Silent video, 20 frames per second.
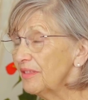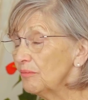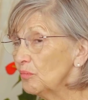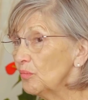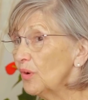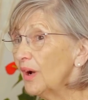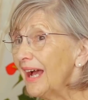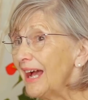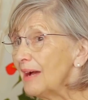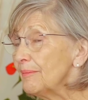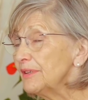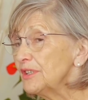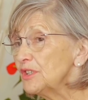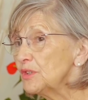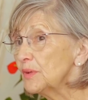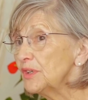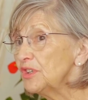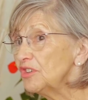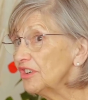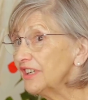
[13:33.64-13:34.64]
What happens
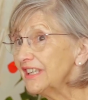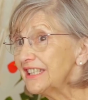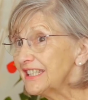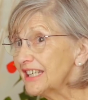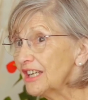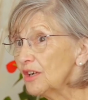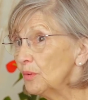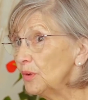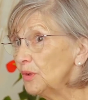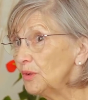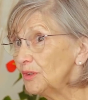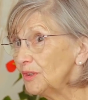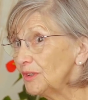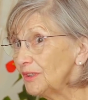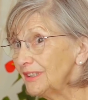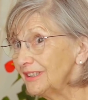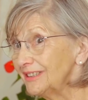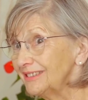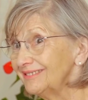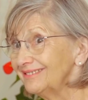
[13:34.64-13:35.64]
when you're hitting a
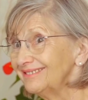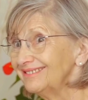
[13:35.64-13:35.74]
wall?